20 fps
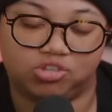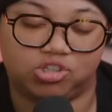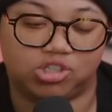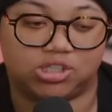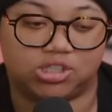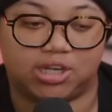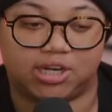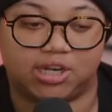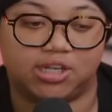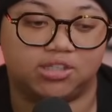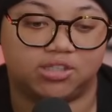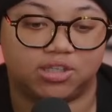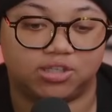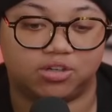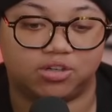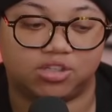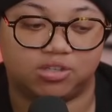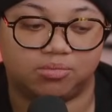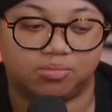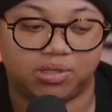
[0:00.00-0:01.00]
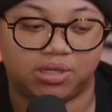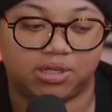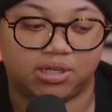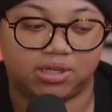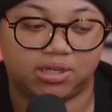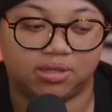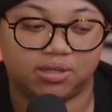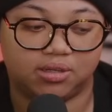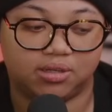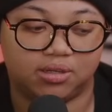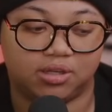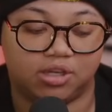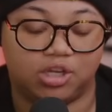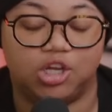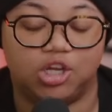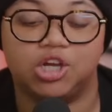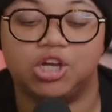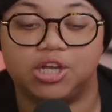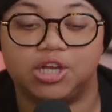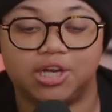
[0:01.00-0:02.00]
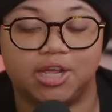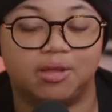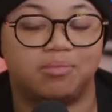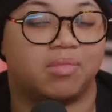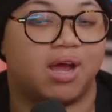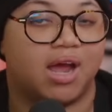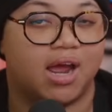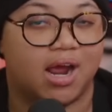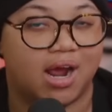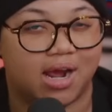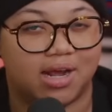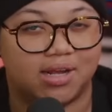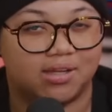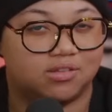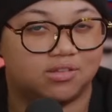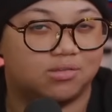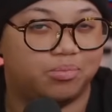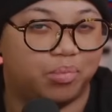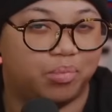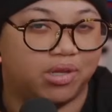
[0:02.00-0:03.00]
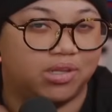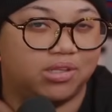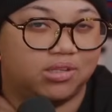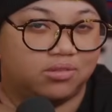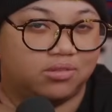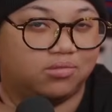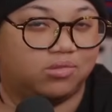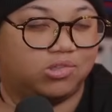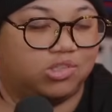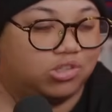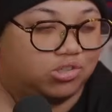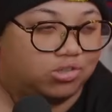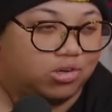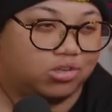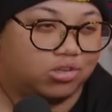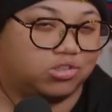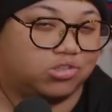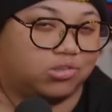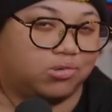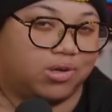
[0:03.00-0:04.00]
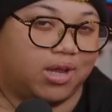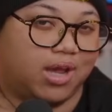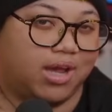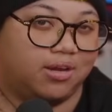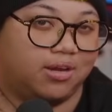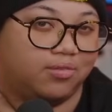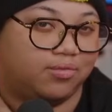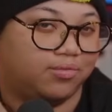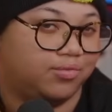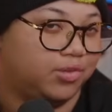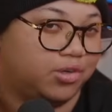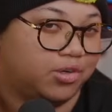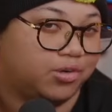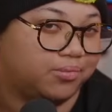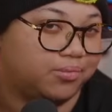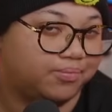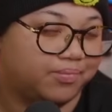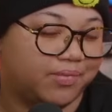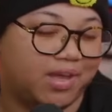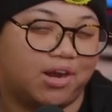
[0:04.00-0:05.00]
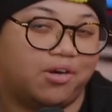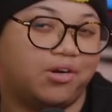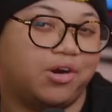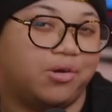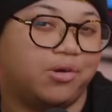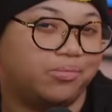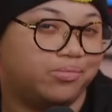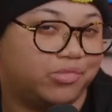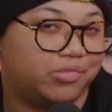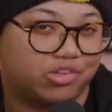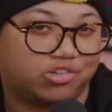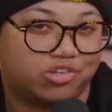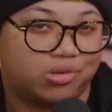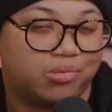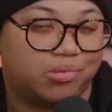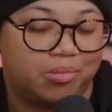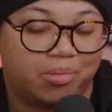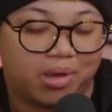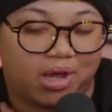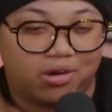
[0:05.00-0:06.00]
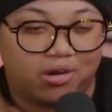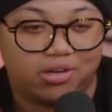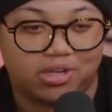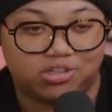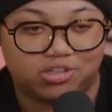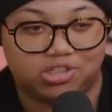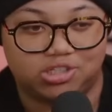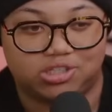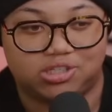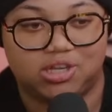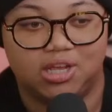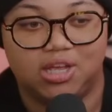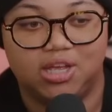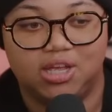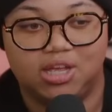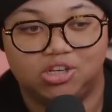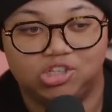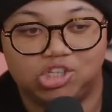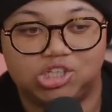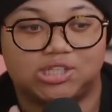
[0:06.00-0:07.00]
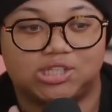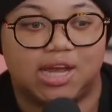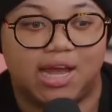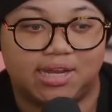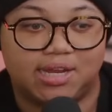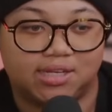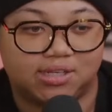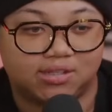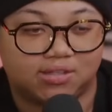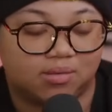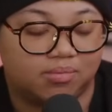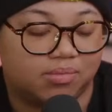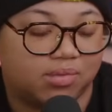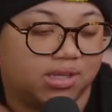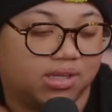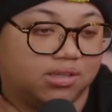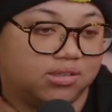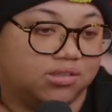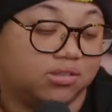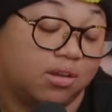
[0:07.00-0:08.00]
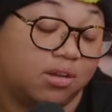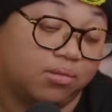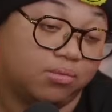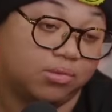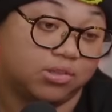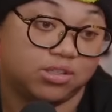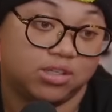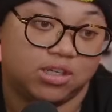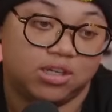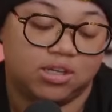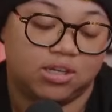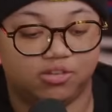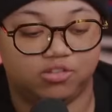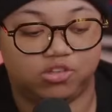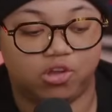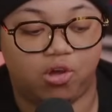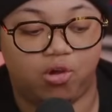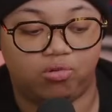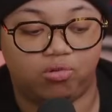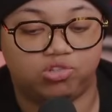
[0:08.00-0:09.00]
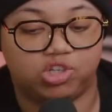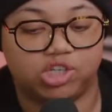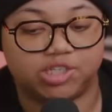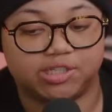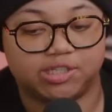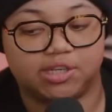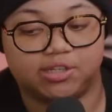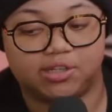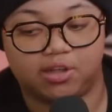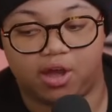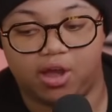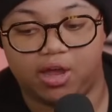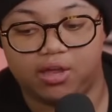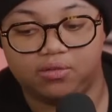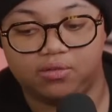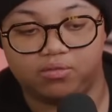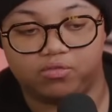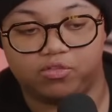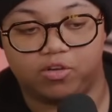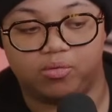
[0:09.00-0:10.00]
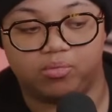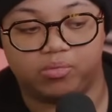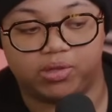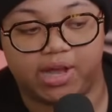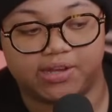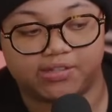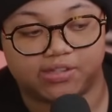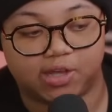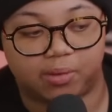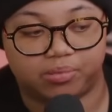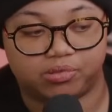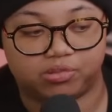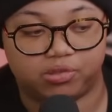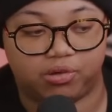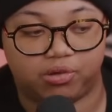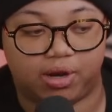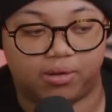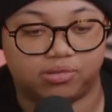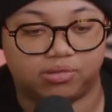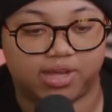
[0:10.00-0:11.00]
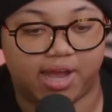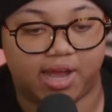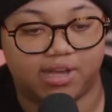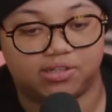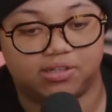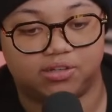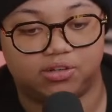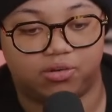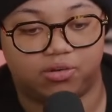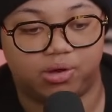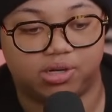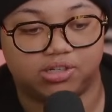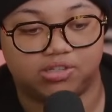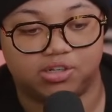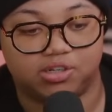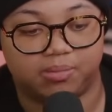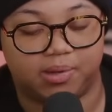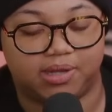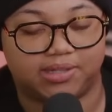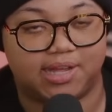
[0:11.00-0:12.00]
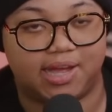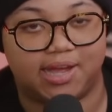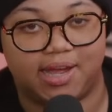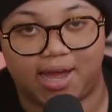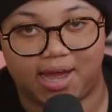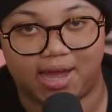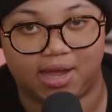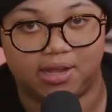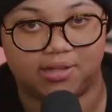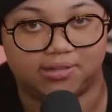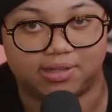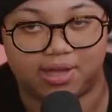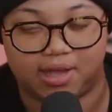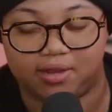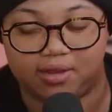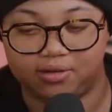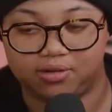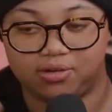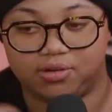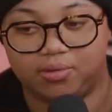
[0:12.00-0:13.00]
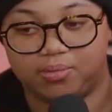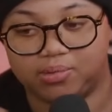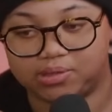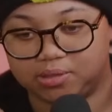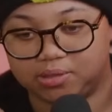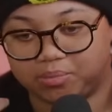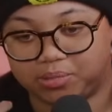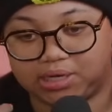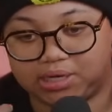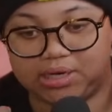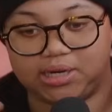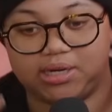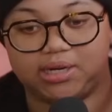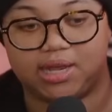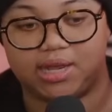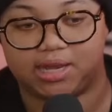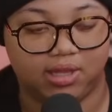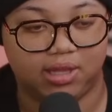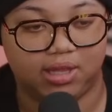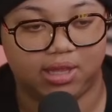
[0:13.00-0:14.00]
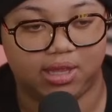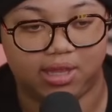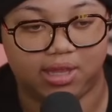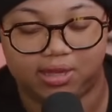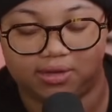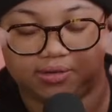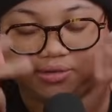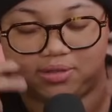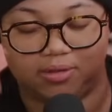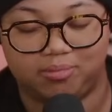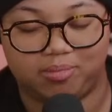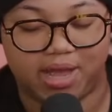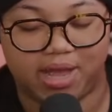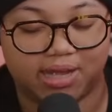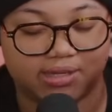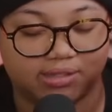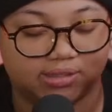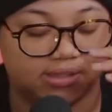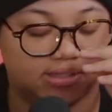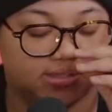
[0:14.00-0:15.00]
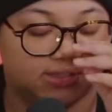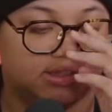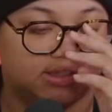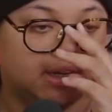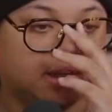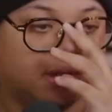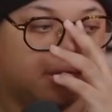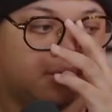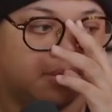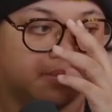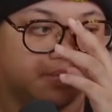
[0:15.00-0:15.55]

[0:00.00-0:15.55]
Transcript: like considered to be good in my eyes, but she's also kind of, you know, I don't know, there's something about her that she's hiding something. So we'll see. So just as I thought from last episode, I was asking a question about that guy that, you know, with the bleeding neck and the mask and stuff.